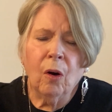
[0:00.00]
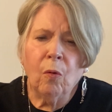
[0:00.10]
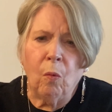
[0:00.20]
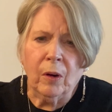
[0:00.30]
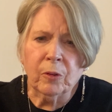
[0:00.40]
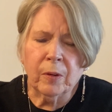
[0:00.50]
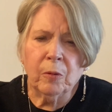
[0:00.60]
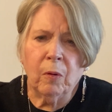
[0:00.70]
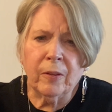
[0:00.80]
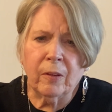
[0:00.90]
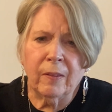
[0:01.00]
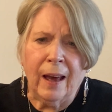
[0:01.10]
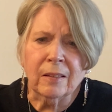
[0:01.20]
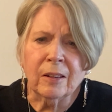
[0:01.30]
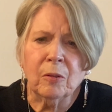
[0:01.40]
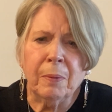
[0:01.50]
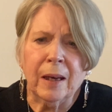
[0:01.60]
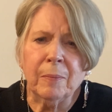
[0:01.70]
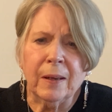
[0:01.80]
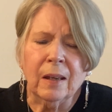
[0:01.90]
wondering whether that little
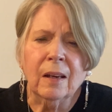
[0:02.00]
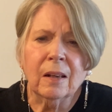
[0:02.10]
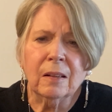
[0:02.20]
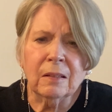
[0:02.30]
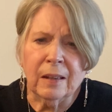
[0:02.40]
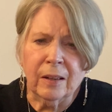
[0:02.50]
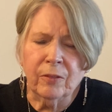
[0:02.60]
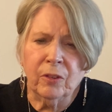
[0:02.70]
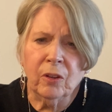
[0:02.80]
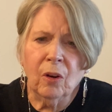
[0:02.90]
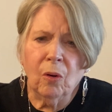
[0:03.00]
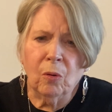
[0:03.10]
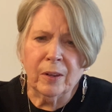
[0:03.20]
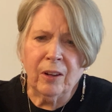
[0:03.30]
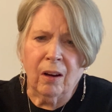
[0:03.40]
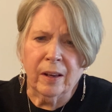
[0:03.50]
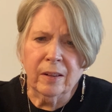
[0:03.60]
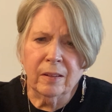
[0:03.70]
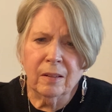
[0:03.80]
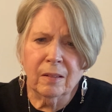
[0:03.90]
baby lived or died
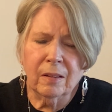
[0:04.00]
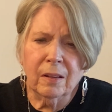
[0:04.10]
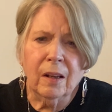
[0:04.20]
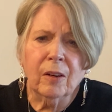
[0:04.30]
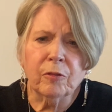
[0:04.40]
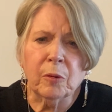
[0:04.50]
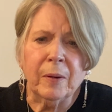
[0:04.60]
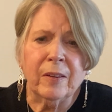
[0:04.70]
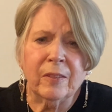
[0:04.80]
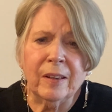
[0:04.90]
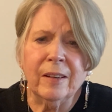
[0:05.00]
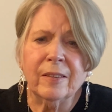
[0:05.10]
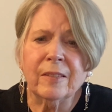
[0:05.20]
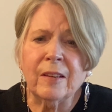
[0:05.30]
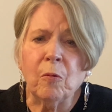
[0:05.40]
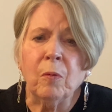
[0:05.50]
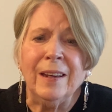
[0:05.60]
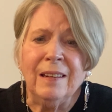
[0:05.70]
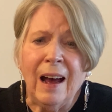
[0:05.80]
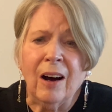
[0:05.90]
from a disease that we
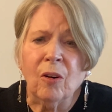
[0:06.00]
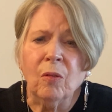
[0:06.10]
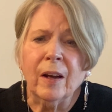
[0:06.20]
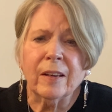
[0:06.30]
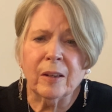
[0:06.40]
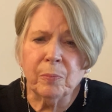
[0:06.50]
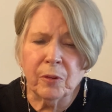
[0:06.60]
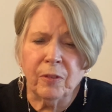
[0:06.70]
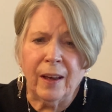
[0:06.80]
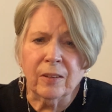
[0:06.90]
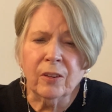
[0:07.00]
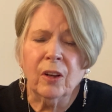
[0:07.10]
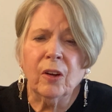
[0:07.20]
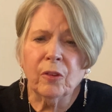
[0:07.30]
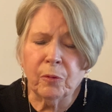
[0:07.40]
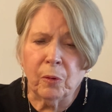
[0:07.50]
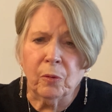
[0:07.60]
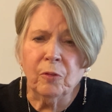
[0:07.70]
now can prevent through